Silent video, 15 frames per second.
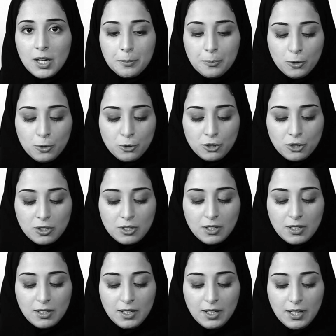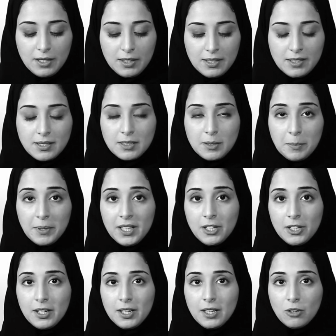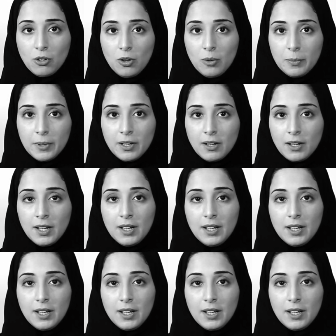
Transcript: approached this bakery in Khobar,